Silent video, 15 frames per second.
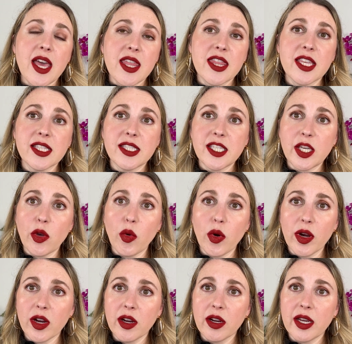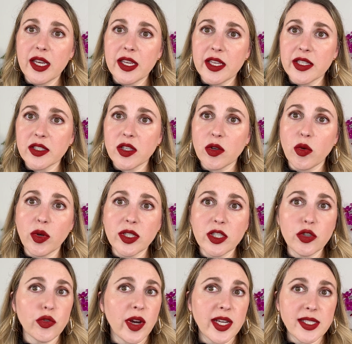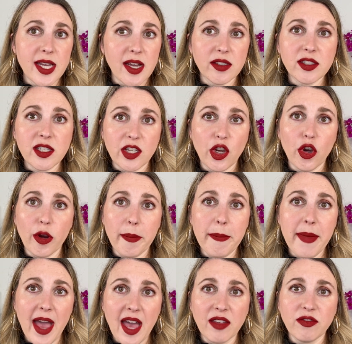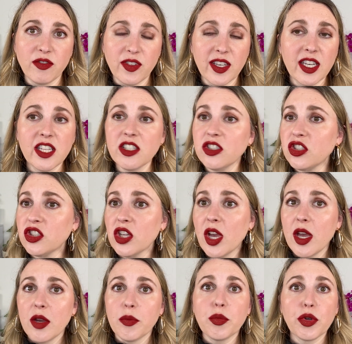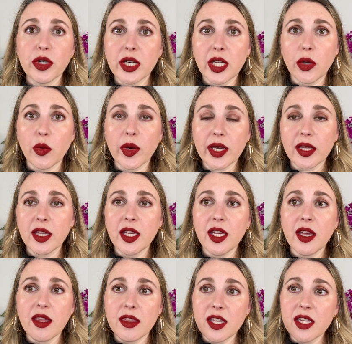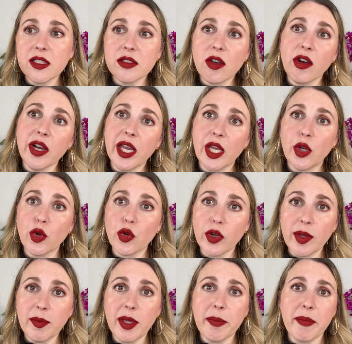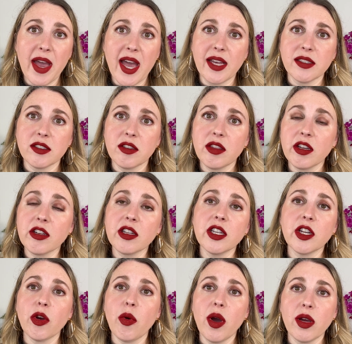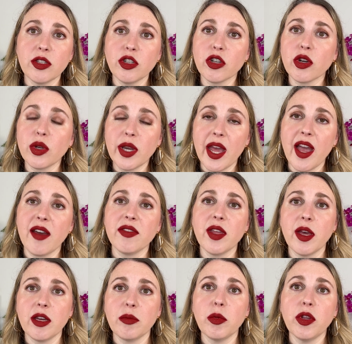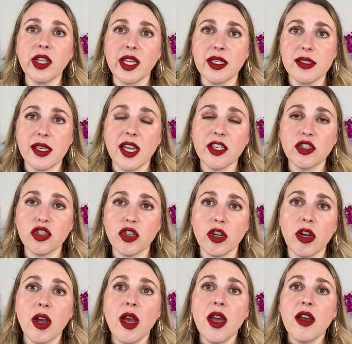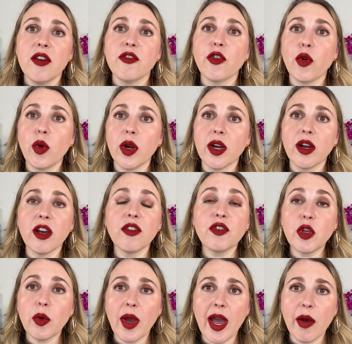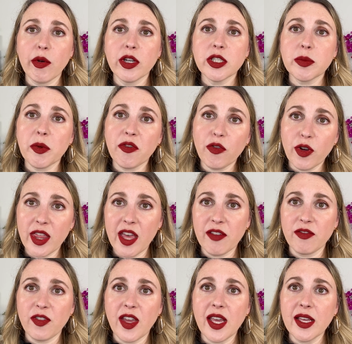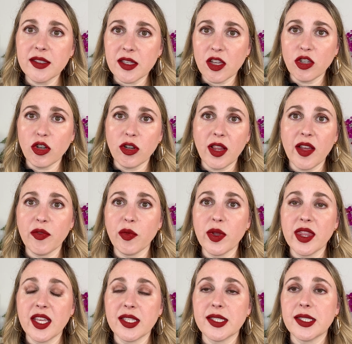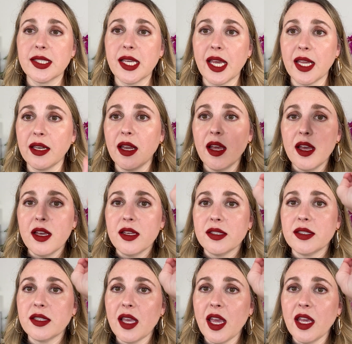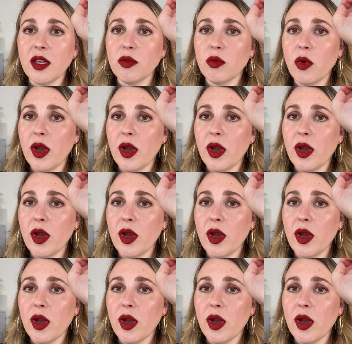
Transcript: the Dior is going to dry down to your matte finish pretty quickly. These are a creamy matte, so they're going to go on. You're going to have that emollient texture for a few hours before that fades and you're left with a stain. Stain